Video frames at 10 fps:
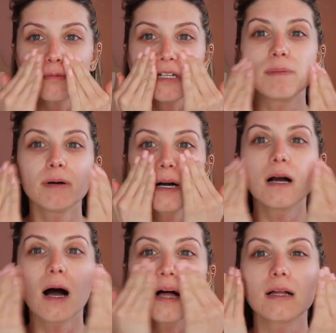I'm going to put
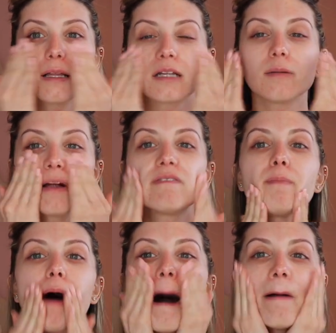a little bit of a
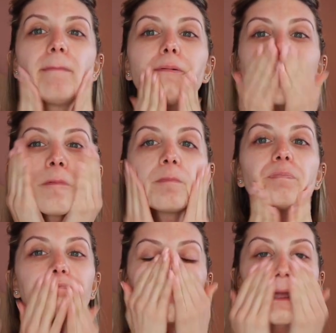pump
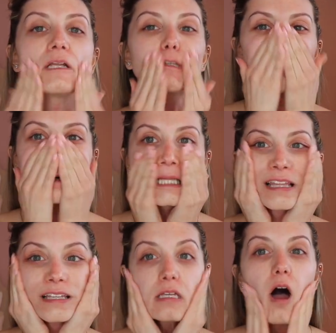and just work
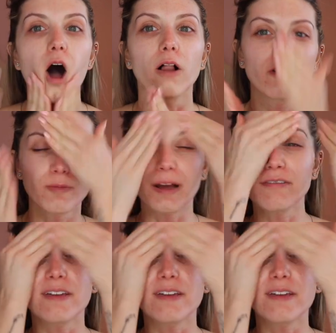this all over my